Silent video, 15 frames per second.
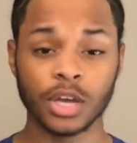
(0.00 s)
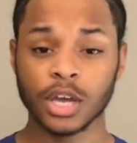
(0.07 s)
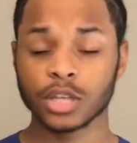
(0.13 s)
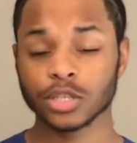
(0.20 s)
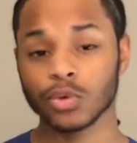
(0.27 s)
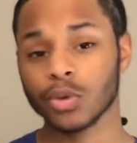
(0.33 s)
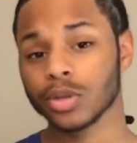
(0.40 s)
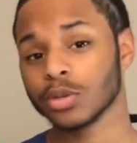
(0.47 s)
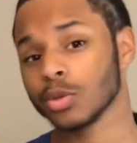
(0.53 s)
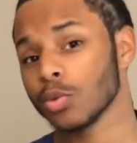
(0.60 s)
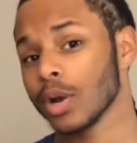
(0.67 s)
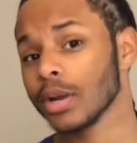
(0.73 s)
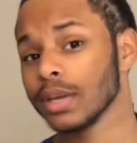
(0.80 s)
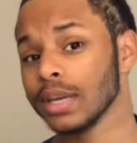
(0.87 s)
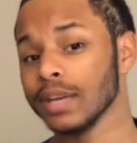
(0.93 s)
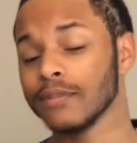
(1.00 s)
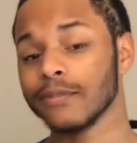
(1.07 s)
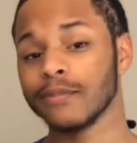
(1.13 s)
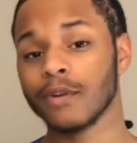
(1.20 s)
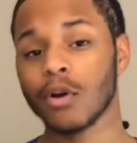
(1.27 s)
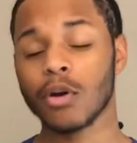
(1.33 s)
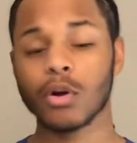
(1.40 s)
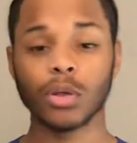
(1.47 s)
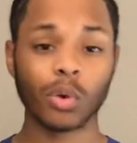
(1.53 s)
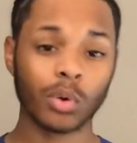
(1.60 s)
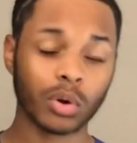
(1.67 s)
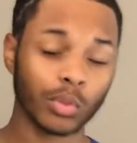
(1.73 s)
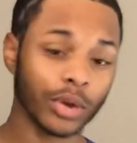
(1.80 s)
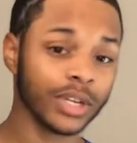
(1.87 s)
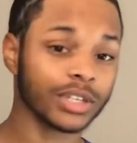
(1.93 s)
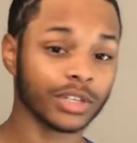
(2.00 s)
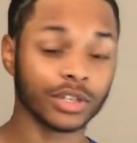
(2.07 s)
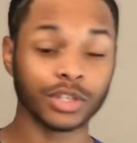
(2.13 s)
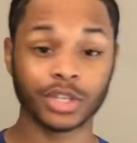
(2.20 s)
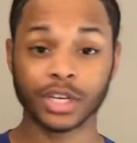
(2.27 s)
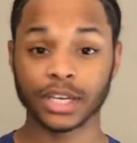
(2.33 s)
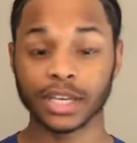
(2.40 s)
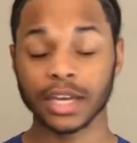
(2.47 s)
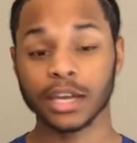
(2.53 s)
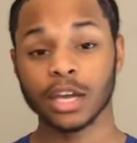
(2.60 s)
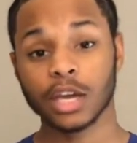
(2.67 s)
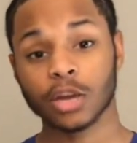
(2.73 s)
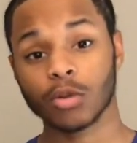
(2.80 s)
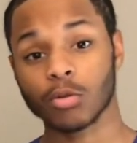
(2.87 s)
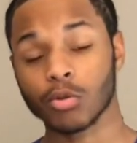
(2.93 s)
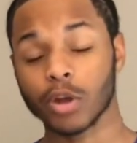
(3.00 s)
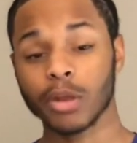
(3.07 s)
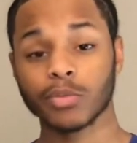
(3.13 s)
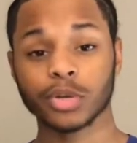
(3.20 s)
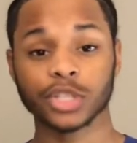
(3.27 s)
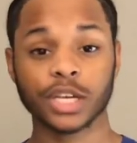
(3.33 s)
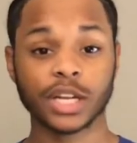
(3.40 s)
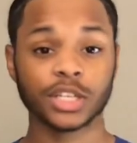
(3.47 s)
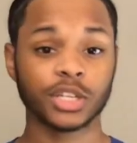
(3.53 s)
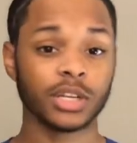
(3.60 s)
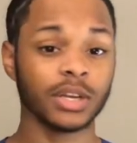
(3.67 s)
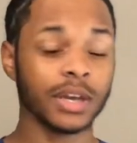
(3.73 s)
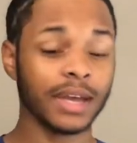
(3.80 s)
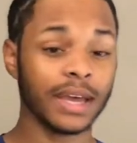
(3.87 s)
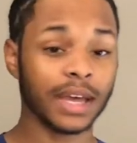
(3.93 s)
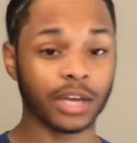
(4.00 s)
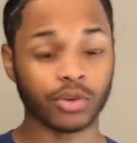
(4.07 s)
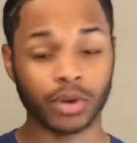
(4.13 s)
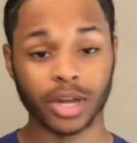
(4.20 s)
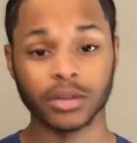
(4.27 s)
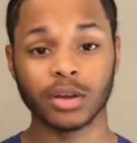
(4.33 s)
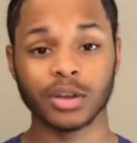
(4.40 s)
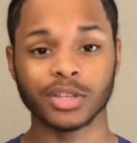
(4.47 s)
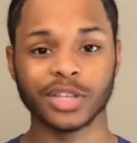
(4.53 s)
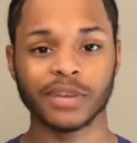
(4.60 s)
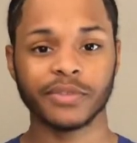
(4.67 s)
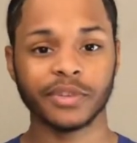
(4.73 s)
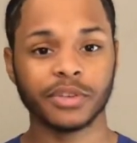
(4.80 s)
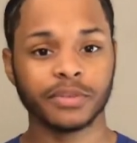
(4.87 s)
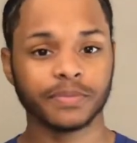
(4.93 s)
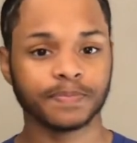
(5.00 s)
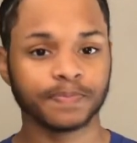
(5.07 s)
So, whether you're wearing it in fall or winter, you're going to get great projection and great longevity.